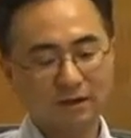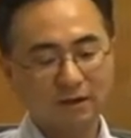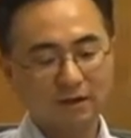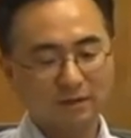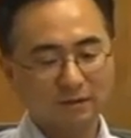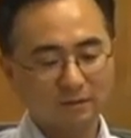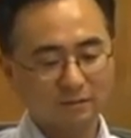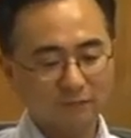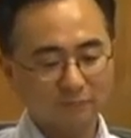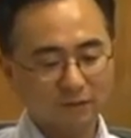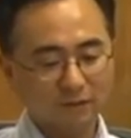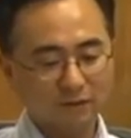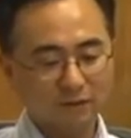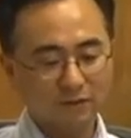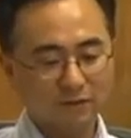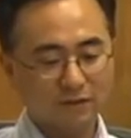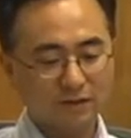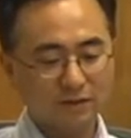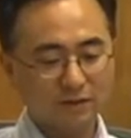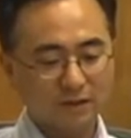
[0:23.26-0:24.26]
the
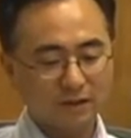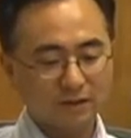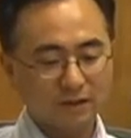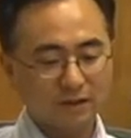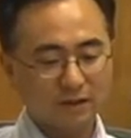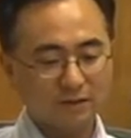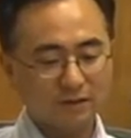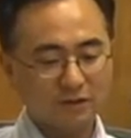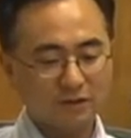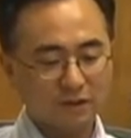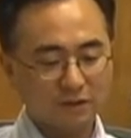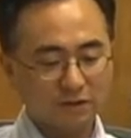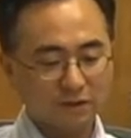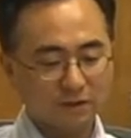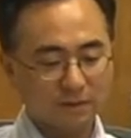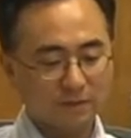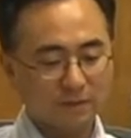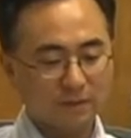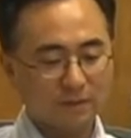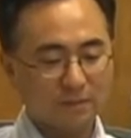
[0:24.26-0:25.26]
voltage is
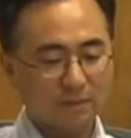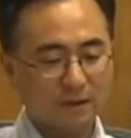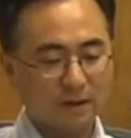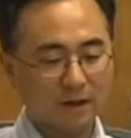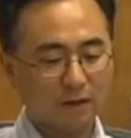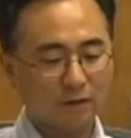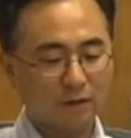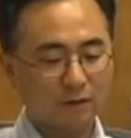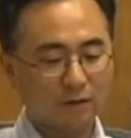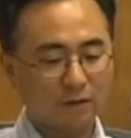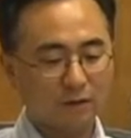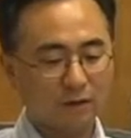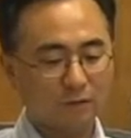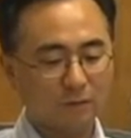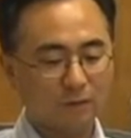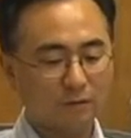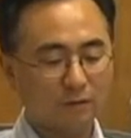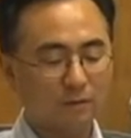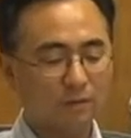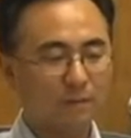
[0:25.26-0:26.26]
determined by the
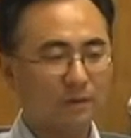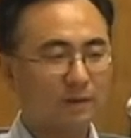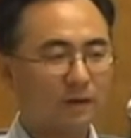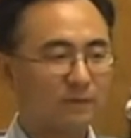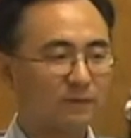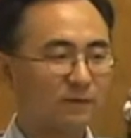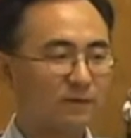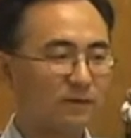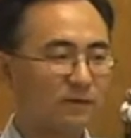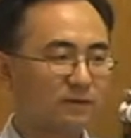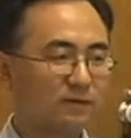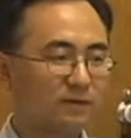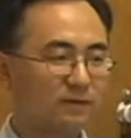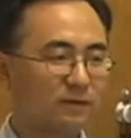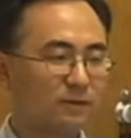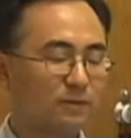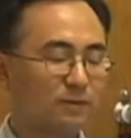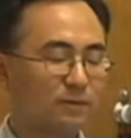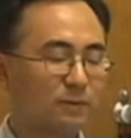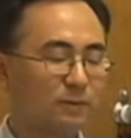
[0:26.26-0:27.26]
HOMO level
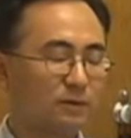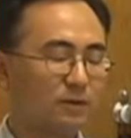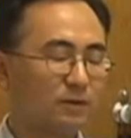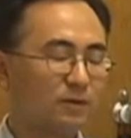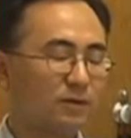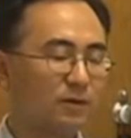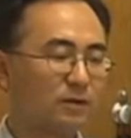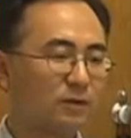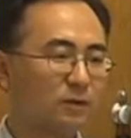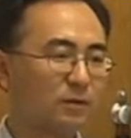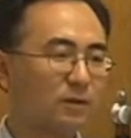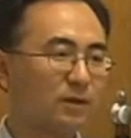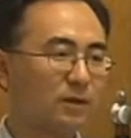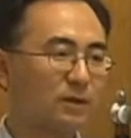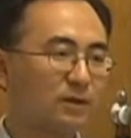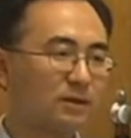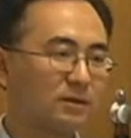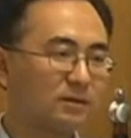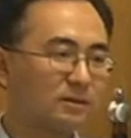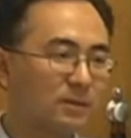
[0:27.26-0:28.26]
difference between the donor
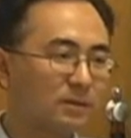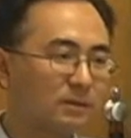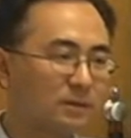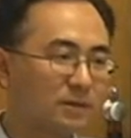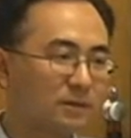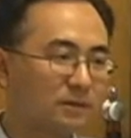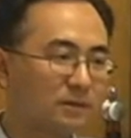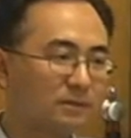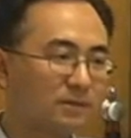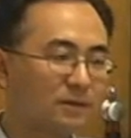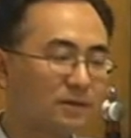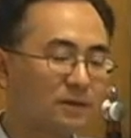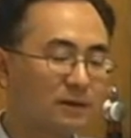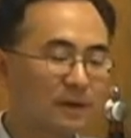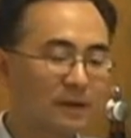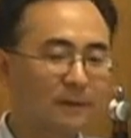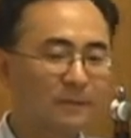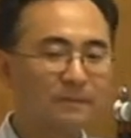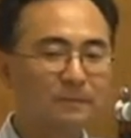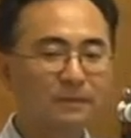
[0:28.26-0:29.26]
and the acceptor.
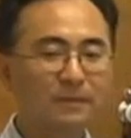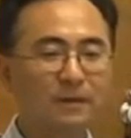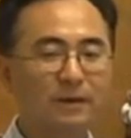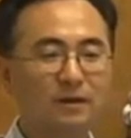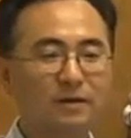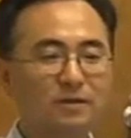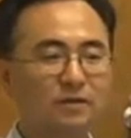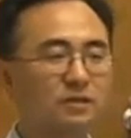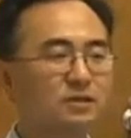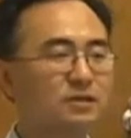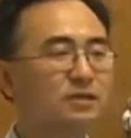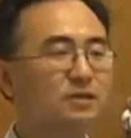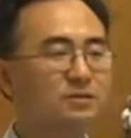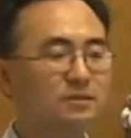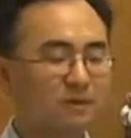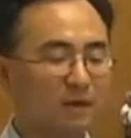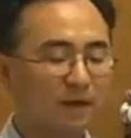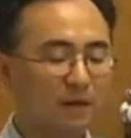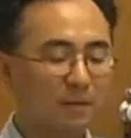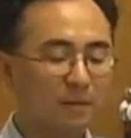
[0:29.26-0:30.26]
Okay, so just
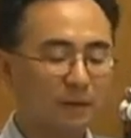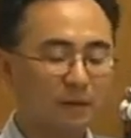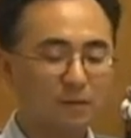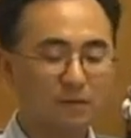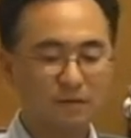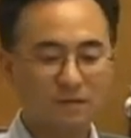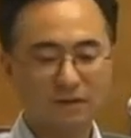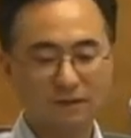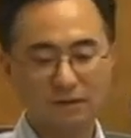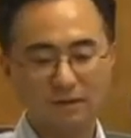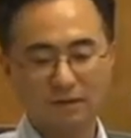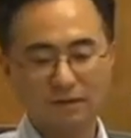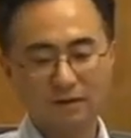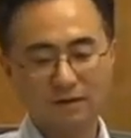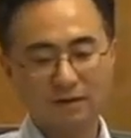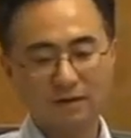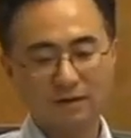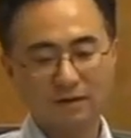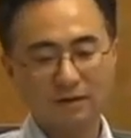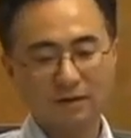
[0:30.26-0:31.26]
take my words on there.
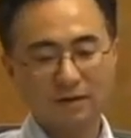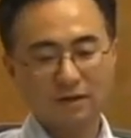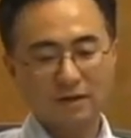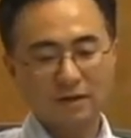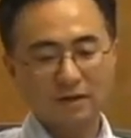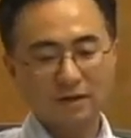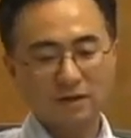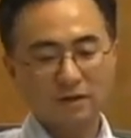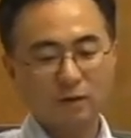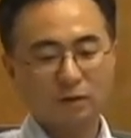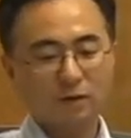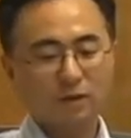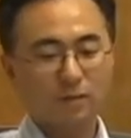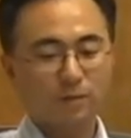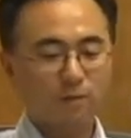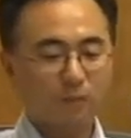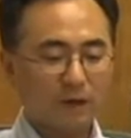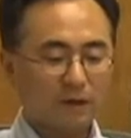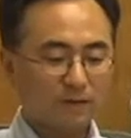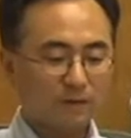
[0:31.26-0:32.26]
So what you
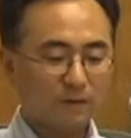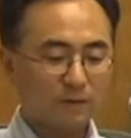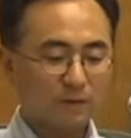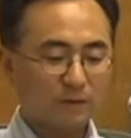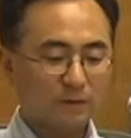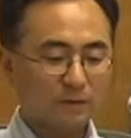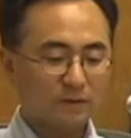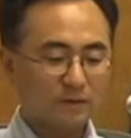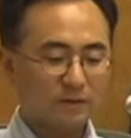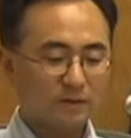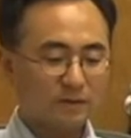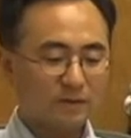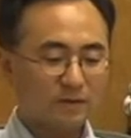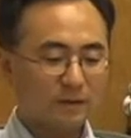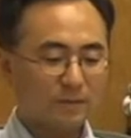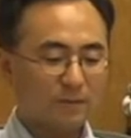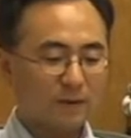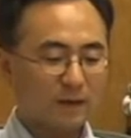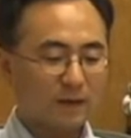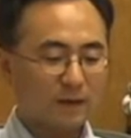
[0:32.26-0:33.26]
possibly want to do is
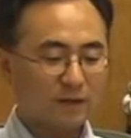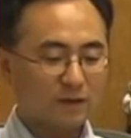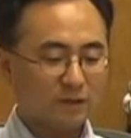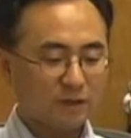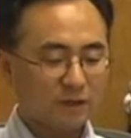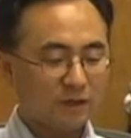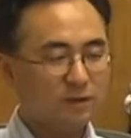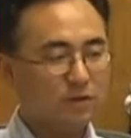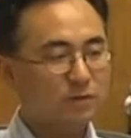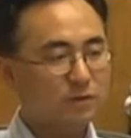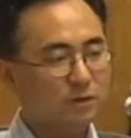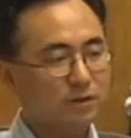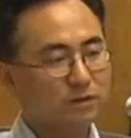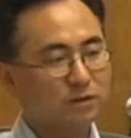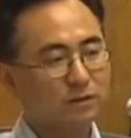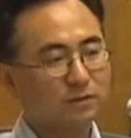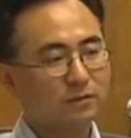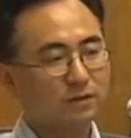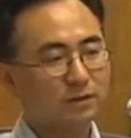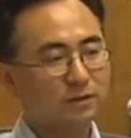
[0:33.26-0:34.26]
by changing the structure
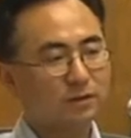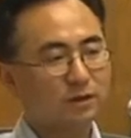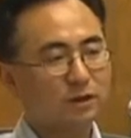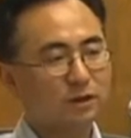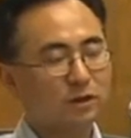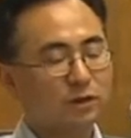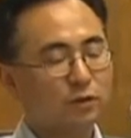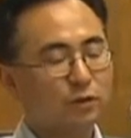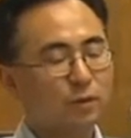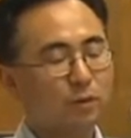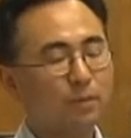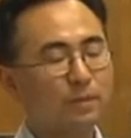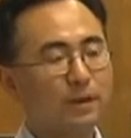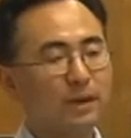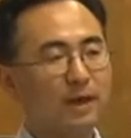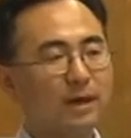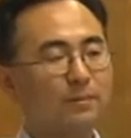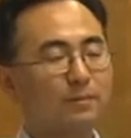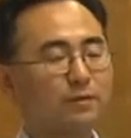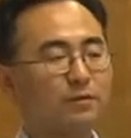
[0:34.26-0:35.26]
unit, you will be
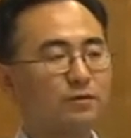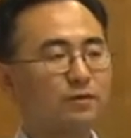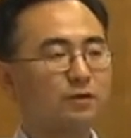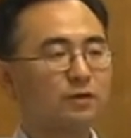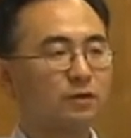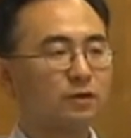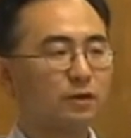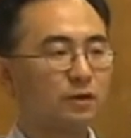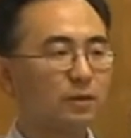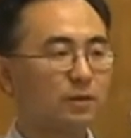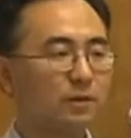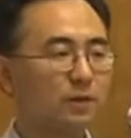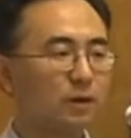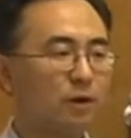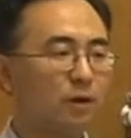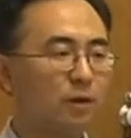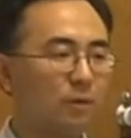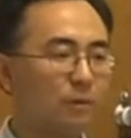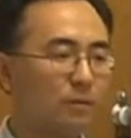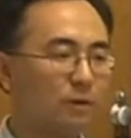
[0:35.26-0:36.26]
able to lower the
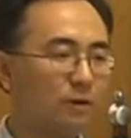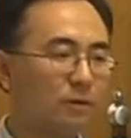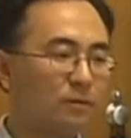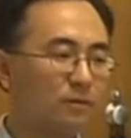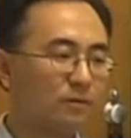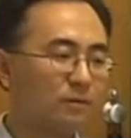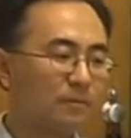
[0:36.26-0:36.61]
HOMO